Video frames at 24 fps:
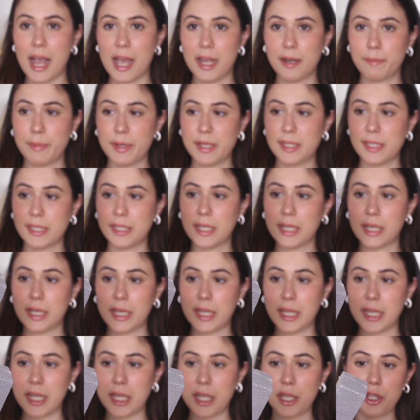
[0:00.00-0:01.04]
And
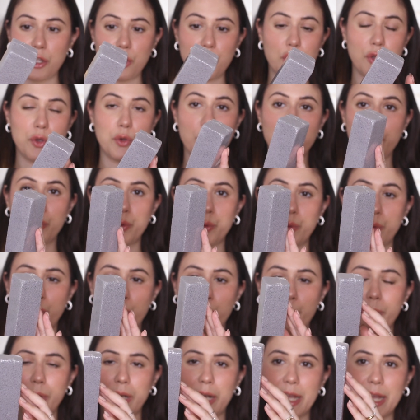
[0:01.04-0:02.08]
basically
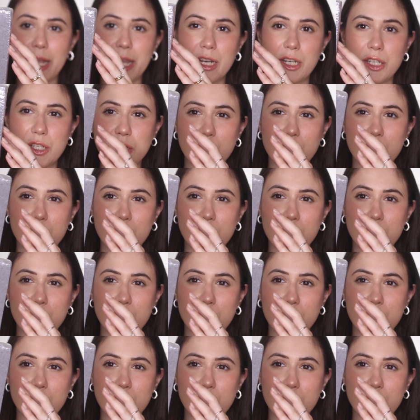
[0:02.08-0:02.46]
you, like it